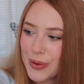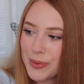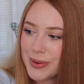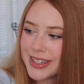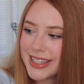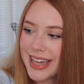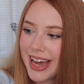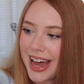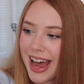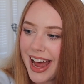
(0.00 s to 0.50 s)

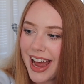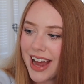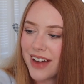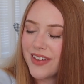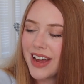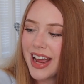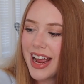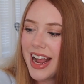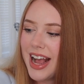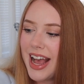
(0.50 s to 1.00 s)
ones I
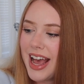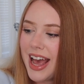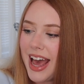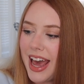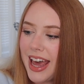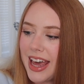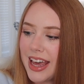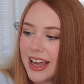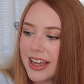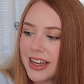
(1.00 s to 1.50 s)
have,
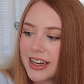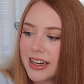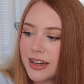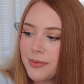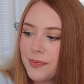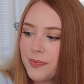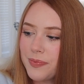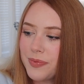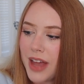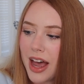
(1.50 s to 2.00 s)
and
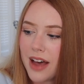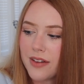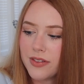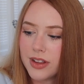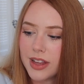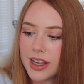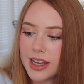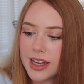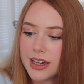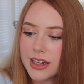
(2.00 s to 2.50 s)
I
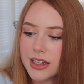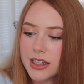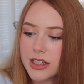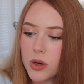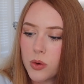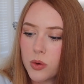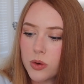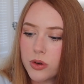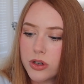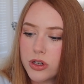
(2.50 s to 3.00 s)
feel like it is
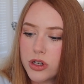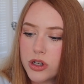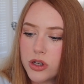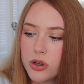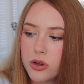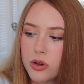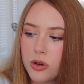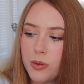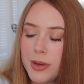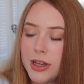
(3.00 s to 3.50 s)
going
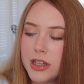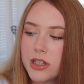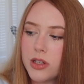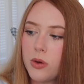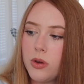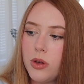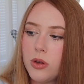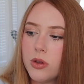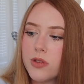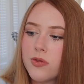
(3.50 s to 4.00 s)
to be
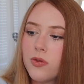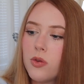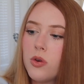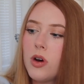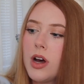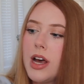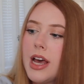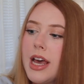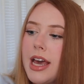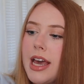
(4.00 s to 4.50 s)
so
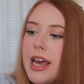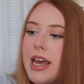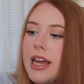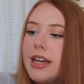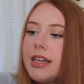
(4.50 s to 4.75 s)
useful. It